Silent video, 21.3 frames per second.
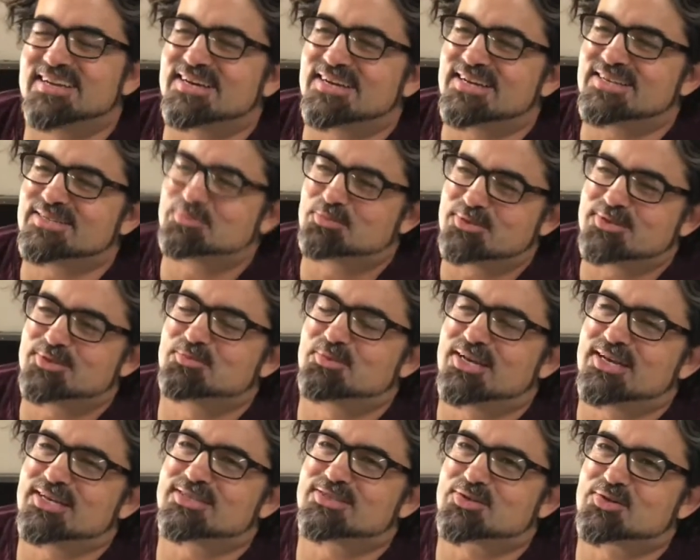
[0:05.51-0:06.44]
CUSP is
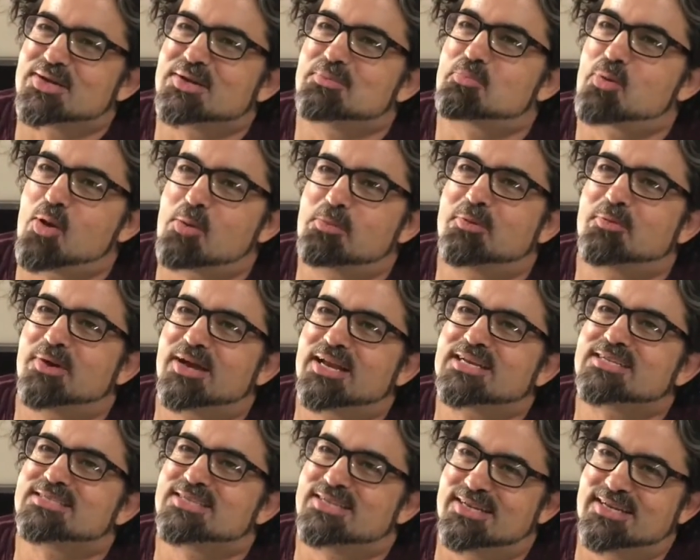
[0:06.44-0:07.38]
about three
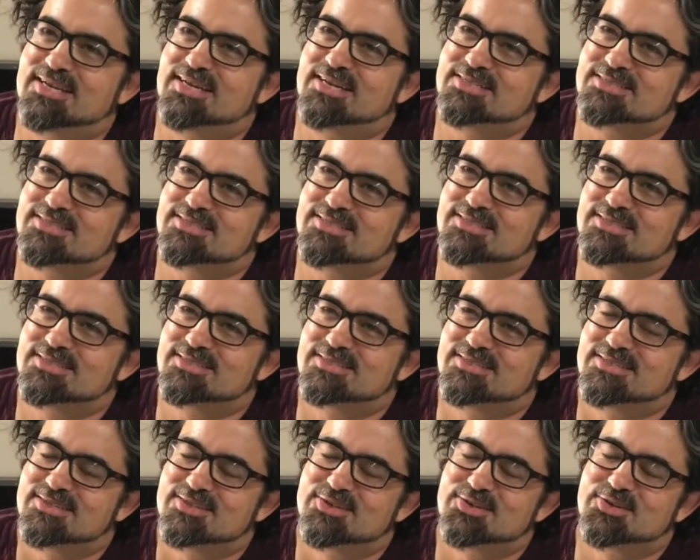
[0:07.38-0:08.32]
problematic teenagers
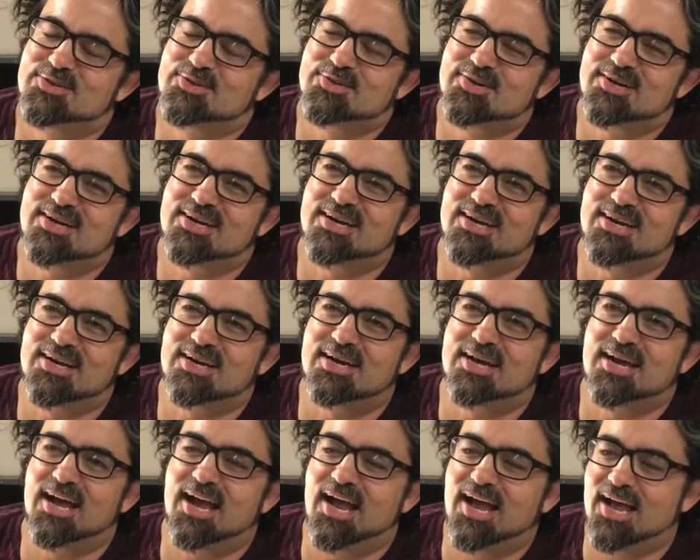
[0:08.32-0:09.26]
who
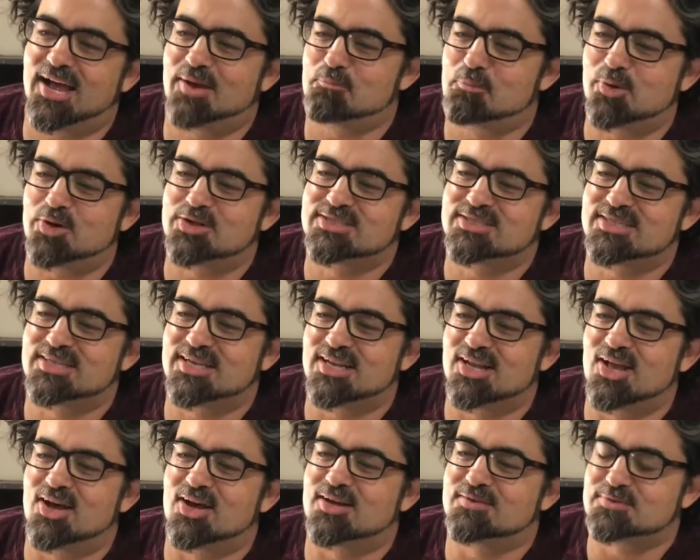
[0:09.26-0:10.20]
are at points in their
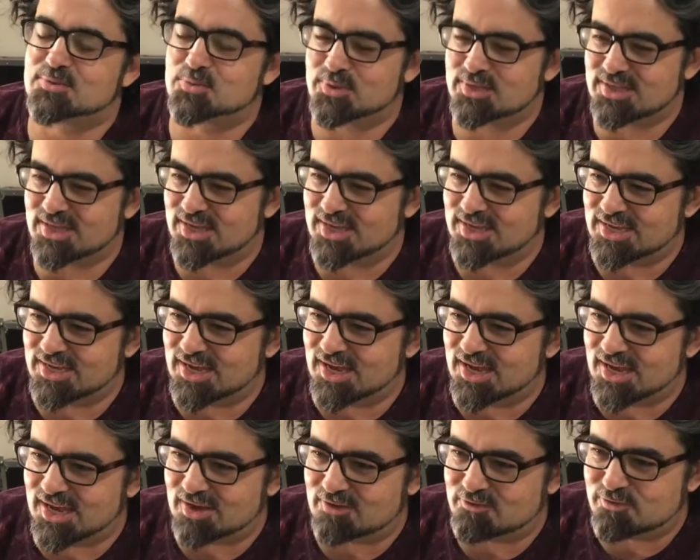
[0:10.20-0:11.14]
lives where they
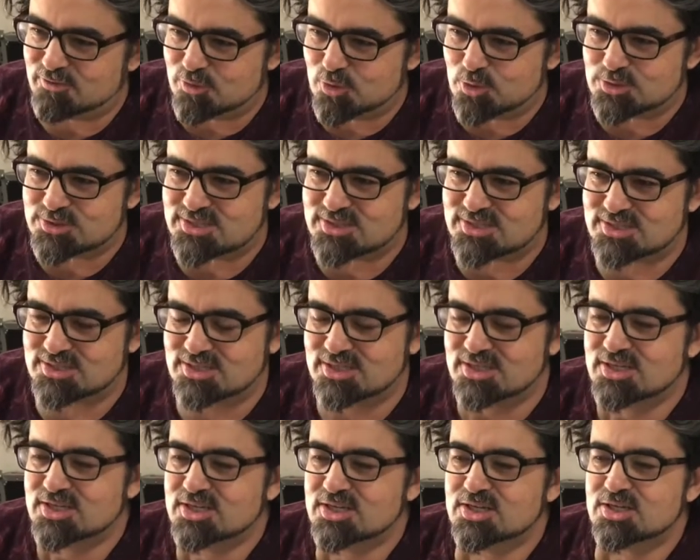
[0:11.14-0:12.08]
are forced
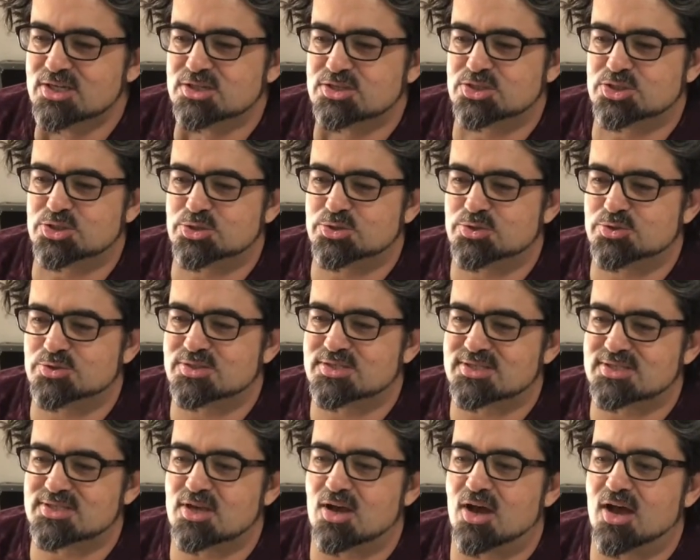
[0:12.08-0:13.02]
to
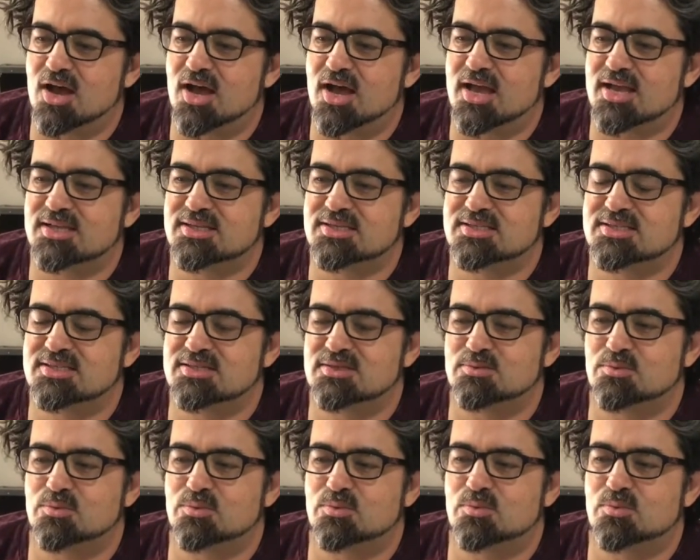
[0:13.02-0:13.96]
decide
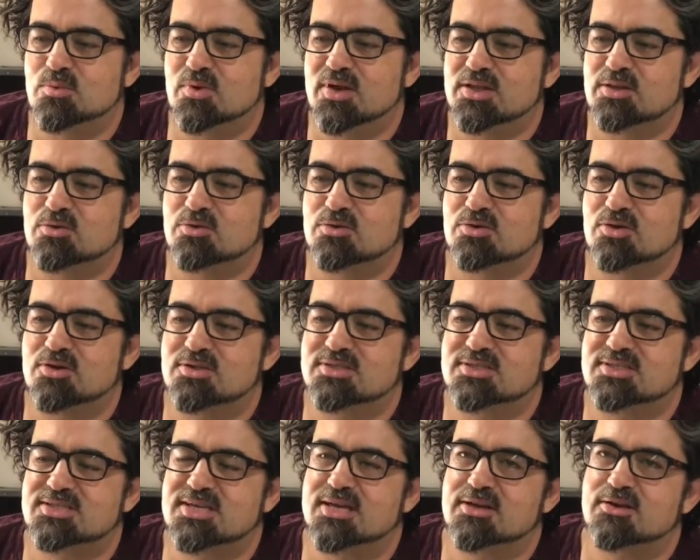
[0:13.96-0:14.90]
whether or not
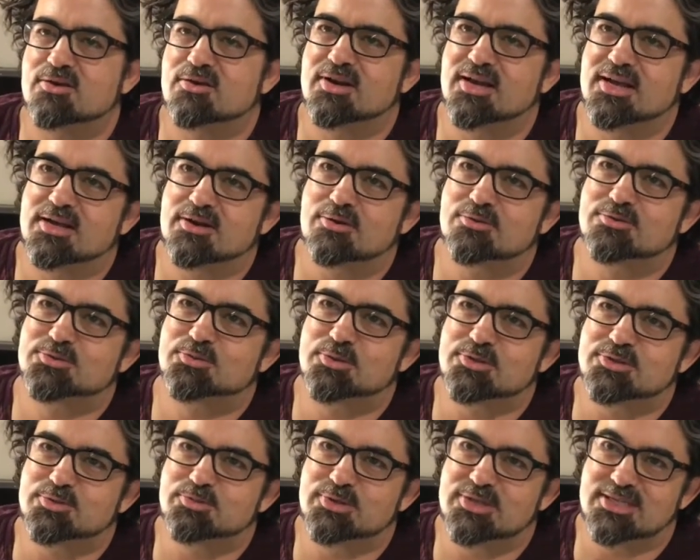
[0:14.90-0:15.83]
to take on adult
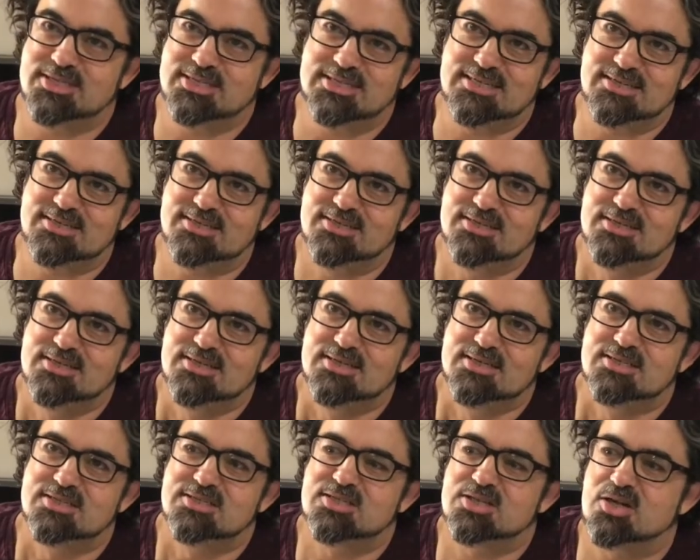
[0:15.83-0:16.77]
responsibility.
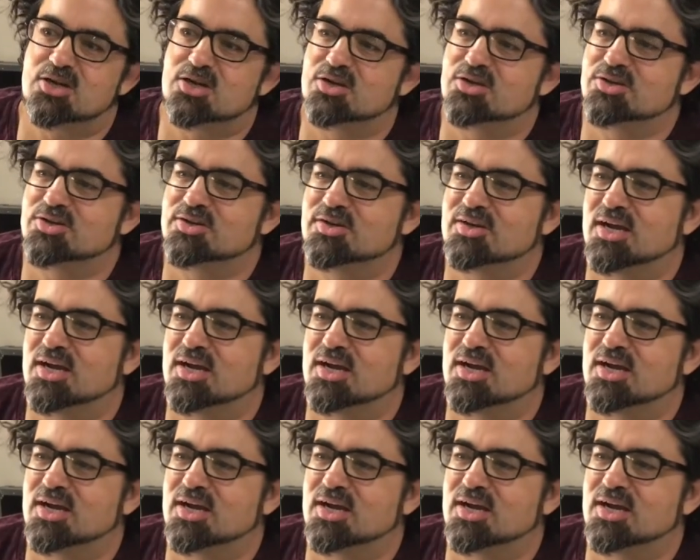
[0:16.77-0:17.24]
So